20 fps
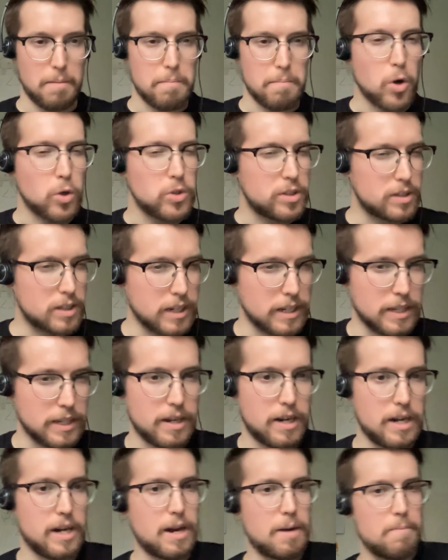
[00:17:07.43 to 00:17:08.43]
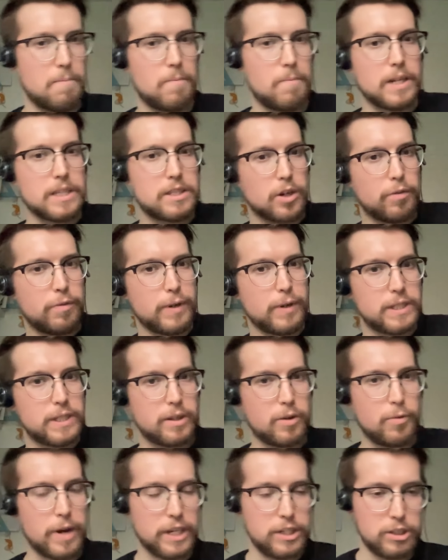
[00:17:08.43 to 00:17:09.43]
Mostly. Um, it's always a
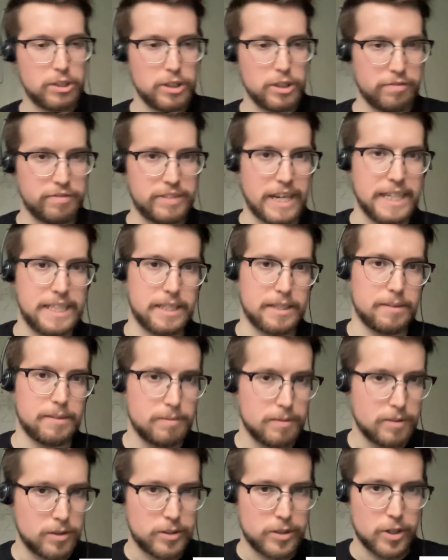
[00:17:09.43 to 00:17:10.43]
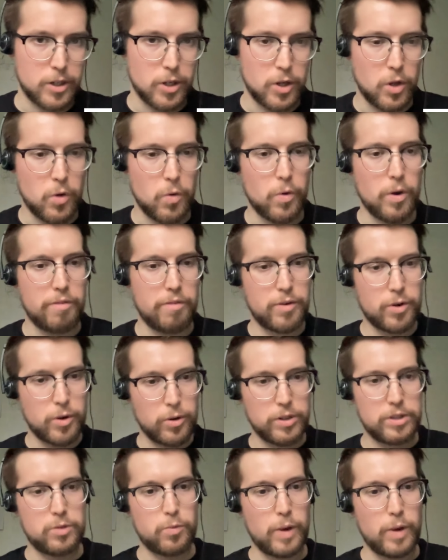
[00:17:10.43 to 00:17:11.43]
question of data. So, of
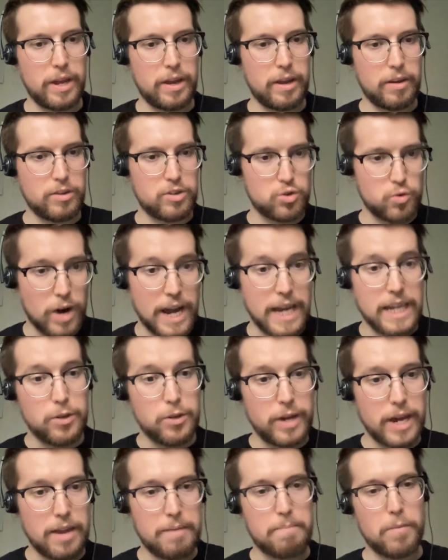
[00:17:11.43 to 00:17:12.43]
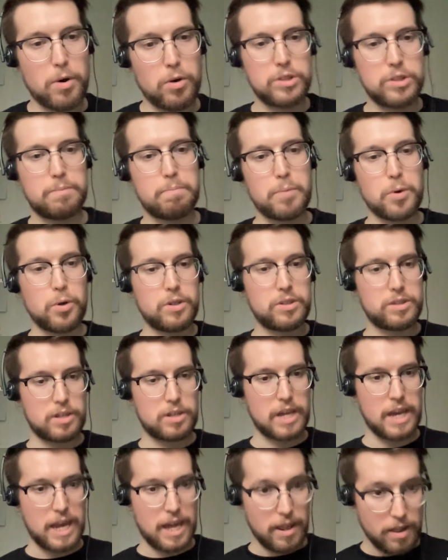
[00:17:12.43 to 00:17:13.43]
course, we try to get most
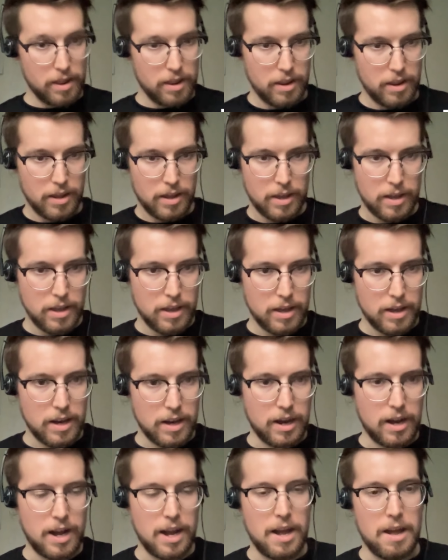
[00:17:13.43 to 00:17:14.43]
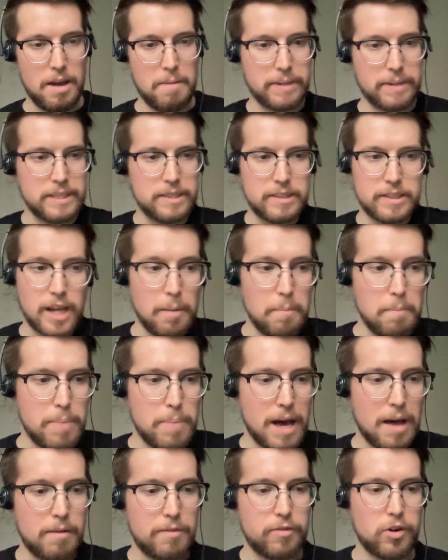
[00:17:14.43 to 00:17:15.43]
books in, um, but some
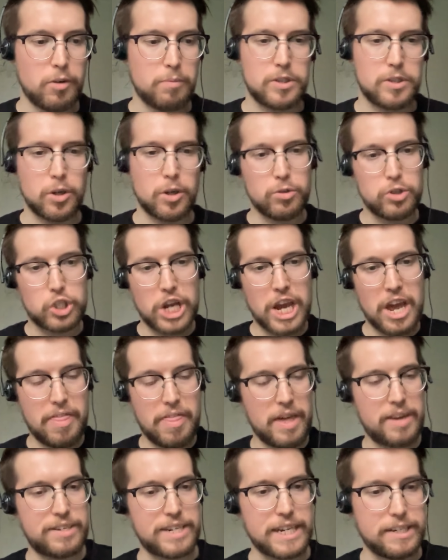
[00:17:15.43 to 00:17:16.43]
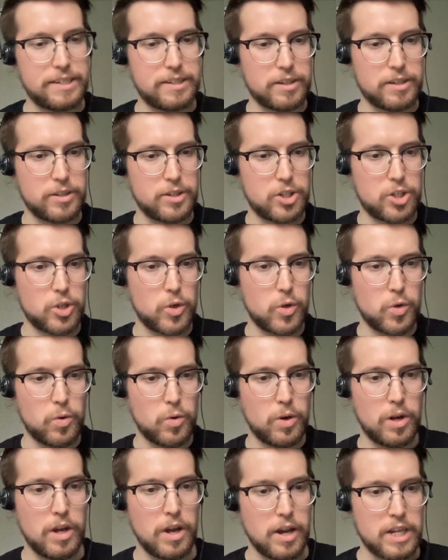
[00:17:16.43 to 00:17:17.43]
platforms don't share their data.
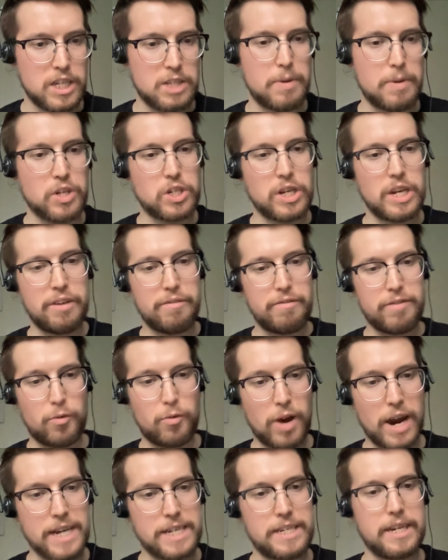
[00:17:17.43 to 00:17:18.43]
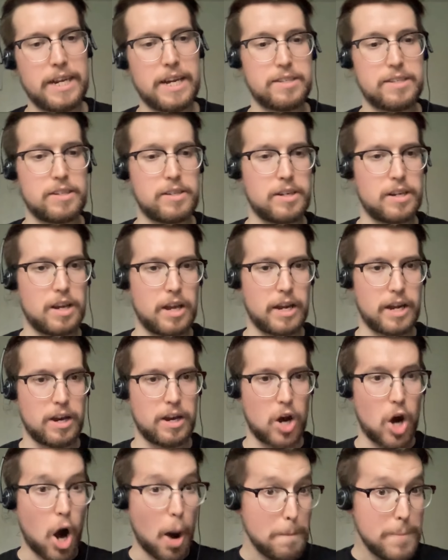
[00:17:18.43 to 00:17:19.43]
So, especially if you're writing as a, like
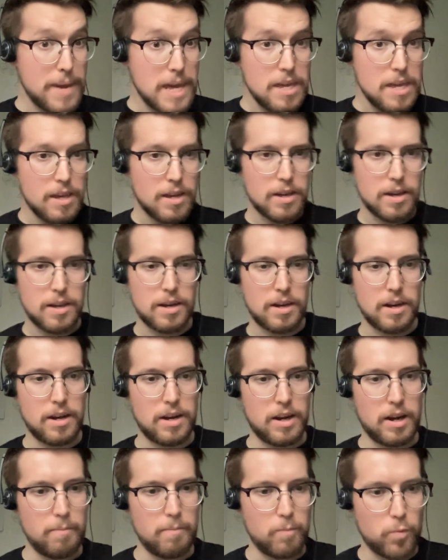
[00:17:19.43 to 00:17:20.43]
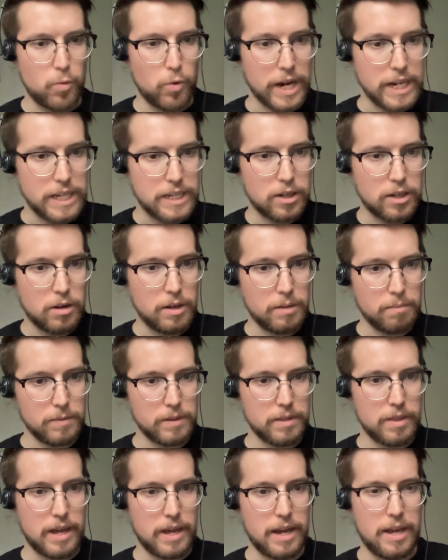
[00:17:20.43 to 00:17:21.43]
a hobby, um, writer,
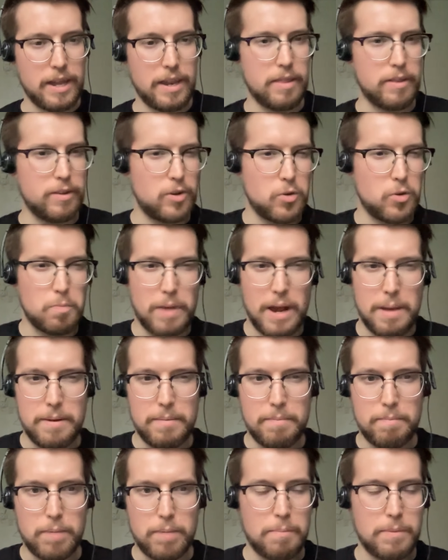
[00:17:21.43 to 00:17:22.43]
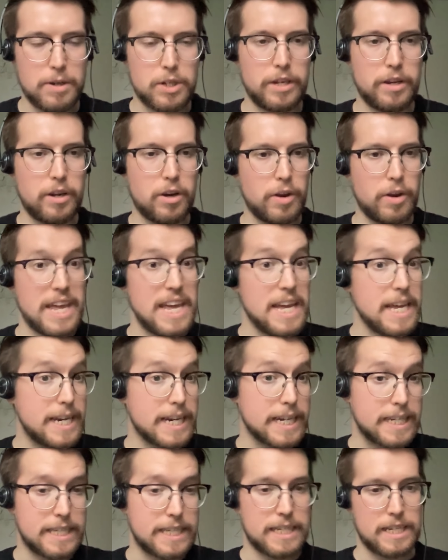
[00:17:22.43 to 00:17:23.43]
then you may be publishing on
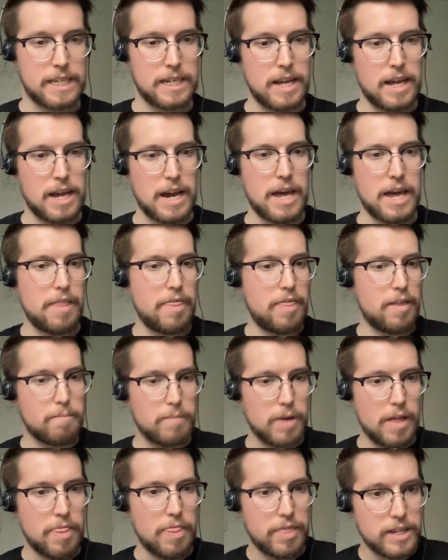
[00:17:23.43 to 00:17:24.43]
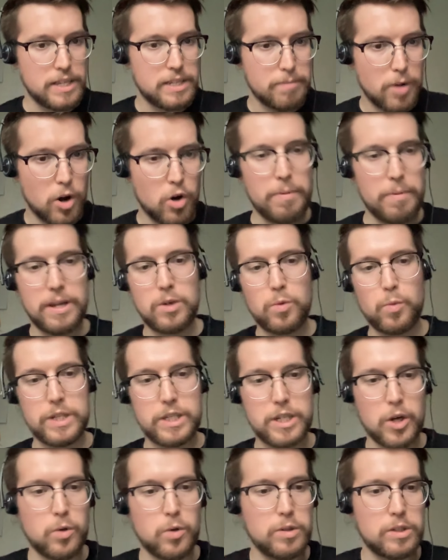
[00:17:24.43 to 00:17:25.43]
Inkitt. And at, the, at this moment, we
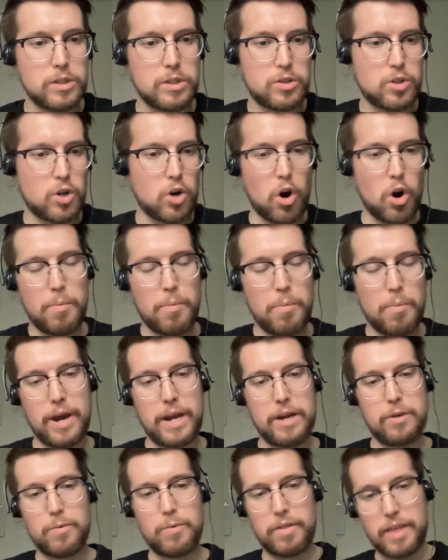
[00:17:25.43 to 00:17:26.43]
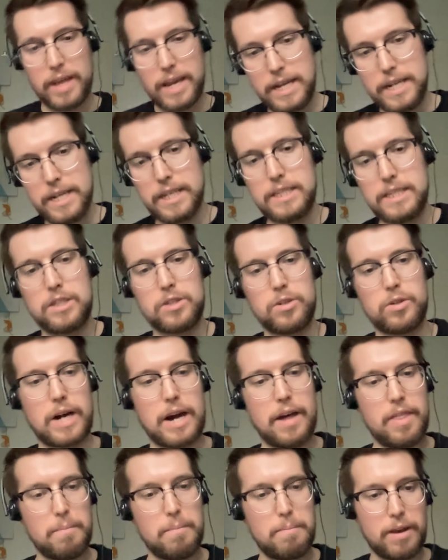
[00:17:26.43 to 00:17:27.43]
don't cooperate with Inkitt or
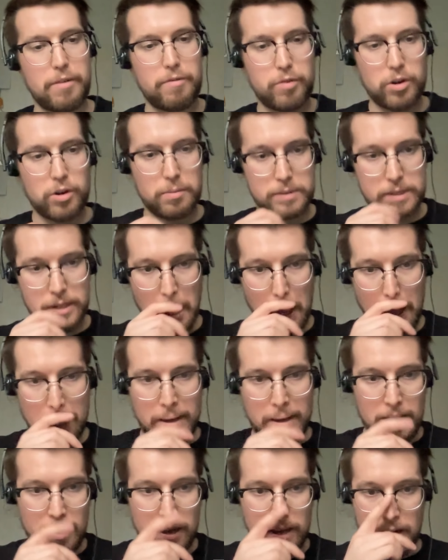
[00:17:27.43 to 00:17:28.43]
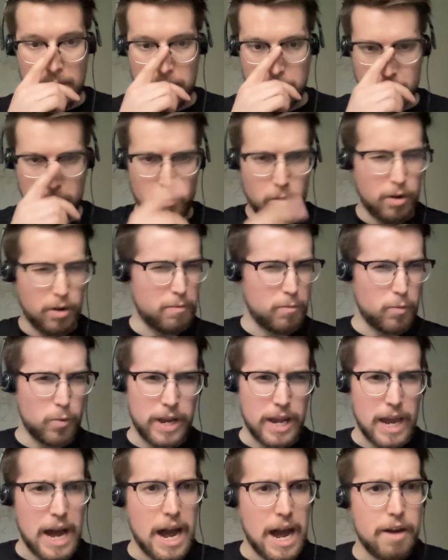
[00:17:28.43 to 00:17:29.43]
other platforms. Um,
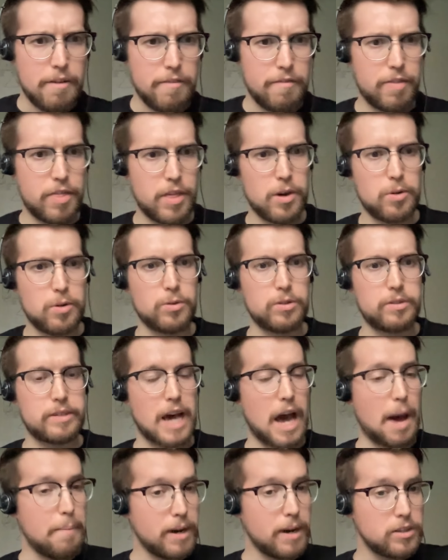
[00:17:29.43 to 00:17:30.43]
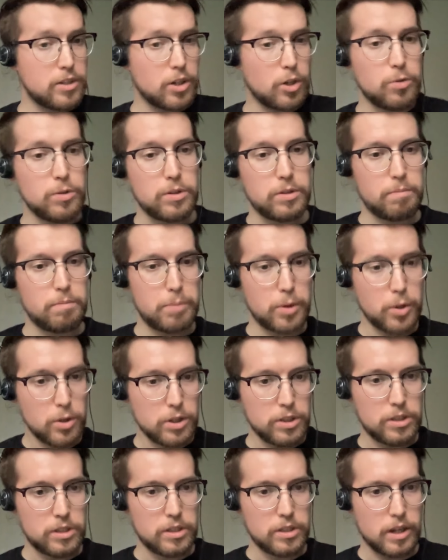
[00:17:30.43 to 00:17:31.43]
we have those Amazon
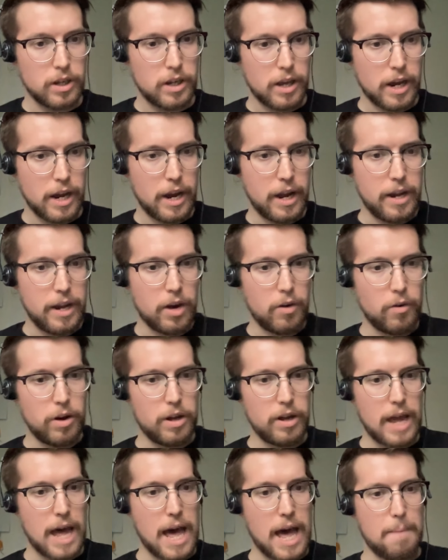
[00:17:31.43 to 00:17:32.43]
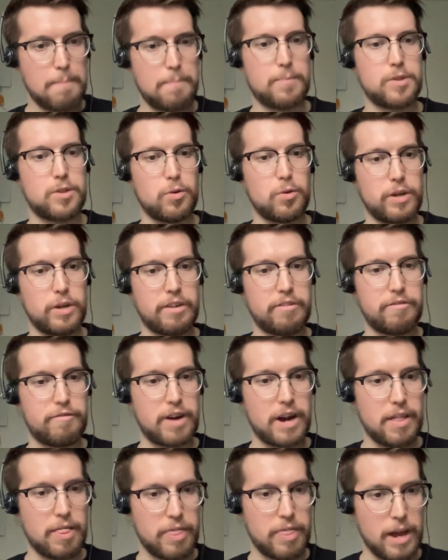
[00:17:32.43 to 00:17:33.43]
books, in our app, so you can
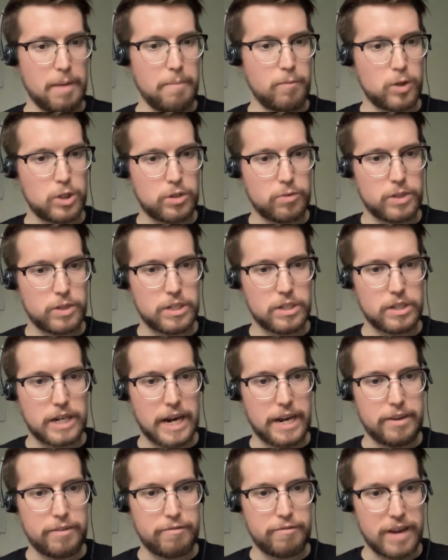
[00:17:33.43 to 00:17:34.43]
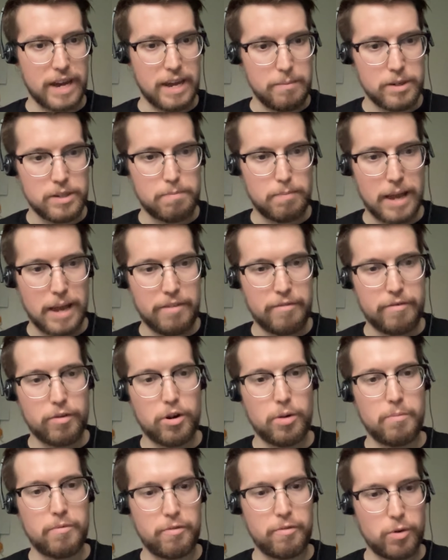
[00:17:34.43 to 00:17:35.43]
find them, which, is a kind of famous
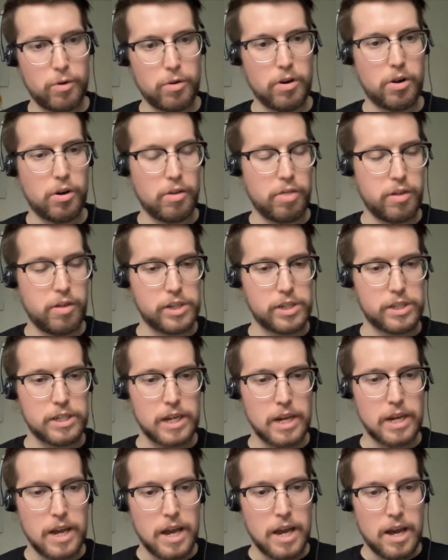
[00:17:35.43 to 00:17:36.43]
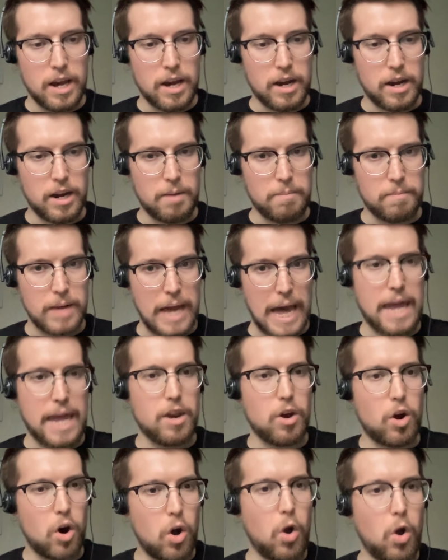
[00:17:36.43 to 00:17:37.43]
platform for authors. Um,
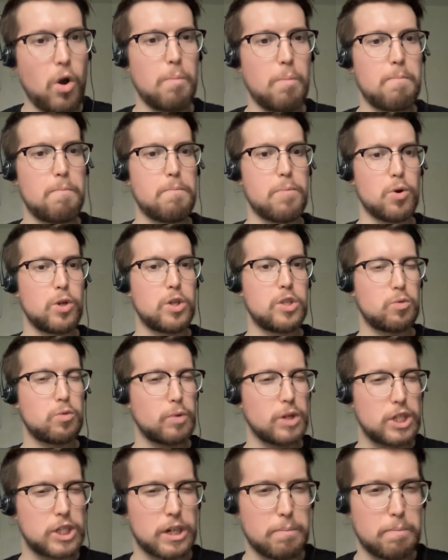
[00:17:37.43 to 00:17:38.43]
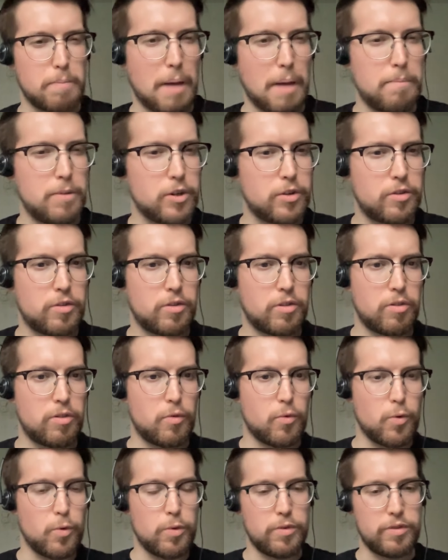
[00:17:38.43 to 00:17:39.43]
and all books which are published
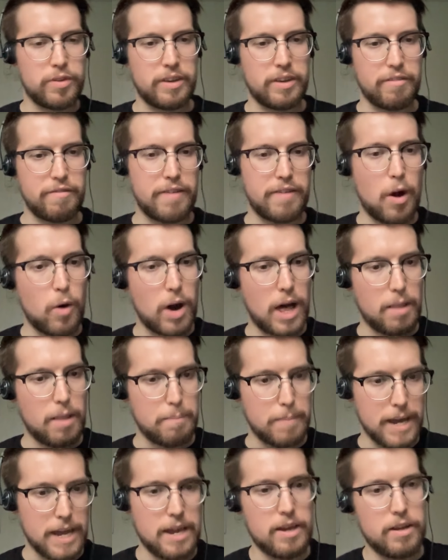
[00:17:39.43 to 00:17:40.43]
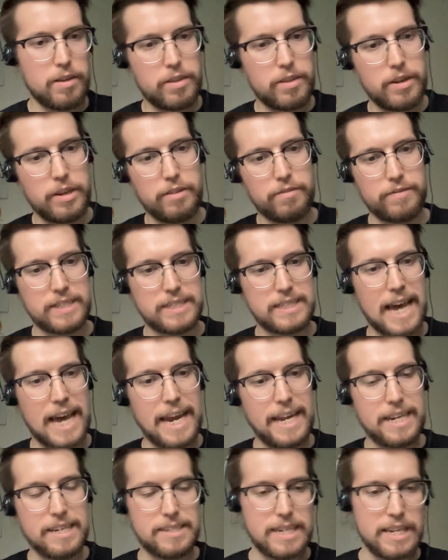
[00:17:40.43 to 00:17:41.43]
through the VLB, the
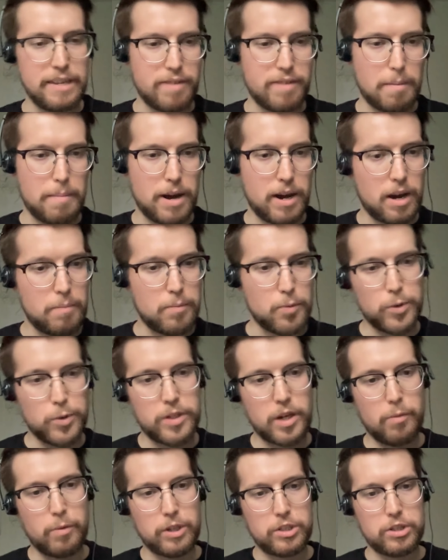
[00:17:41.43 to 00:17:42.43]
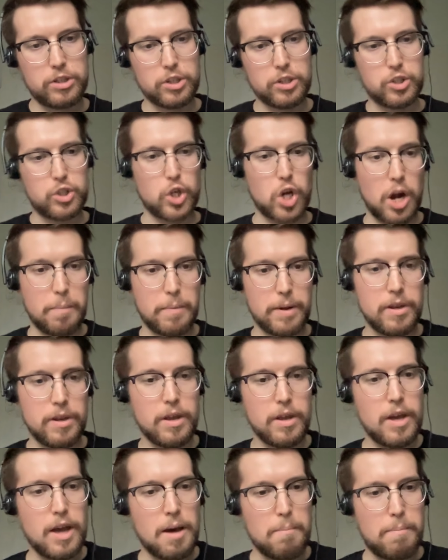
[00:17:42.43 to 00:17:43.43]
Verzeichnis lieferbarer Bücher, which is a
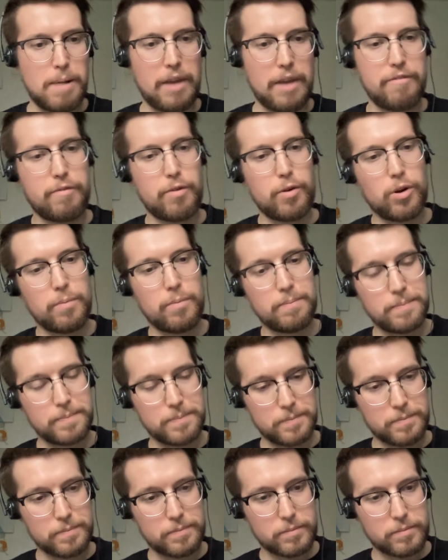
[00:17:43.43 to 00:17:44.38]
German platform.